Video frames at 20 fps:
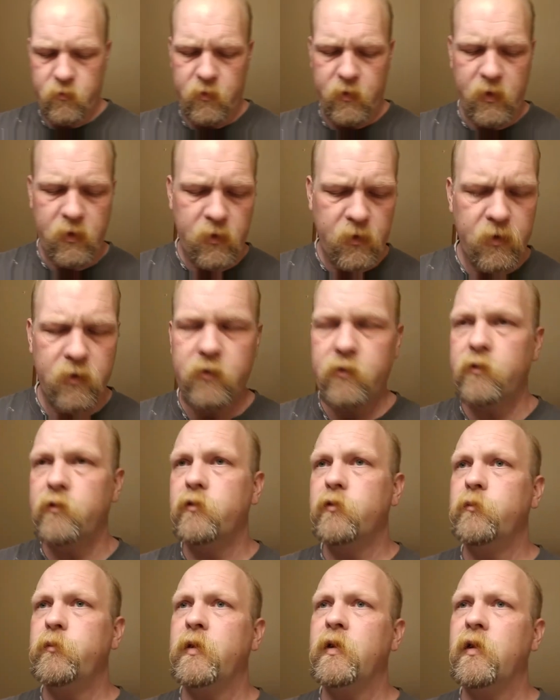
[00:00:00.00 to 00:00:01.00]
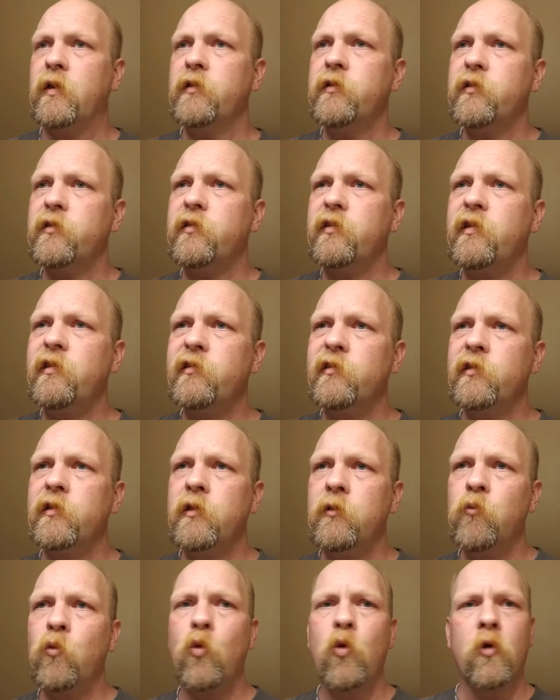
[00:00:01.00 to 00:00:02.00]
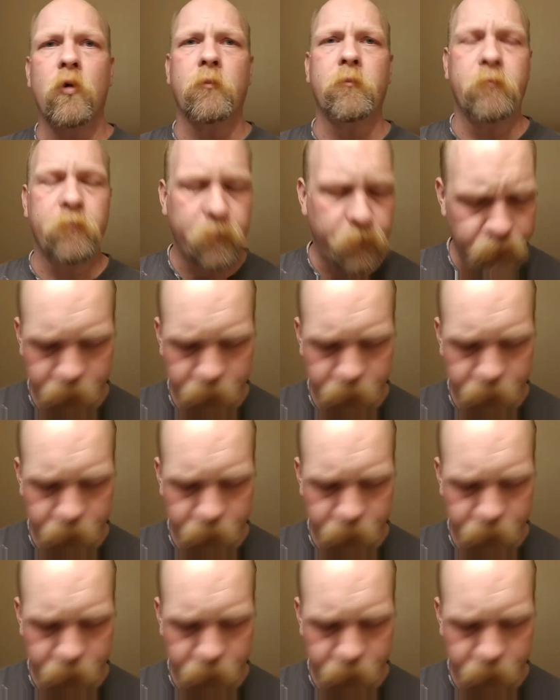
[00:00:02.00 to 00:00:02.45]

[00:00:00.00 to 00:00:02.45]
lately, it's been unseasonably warm.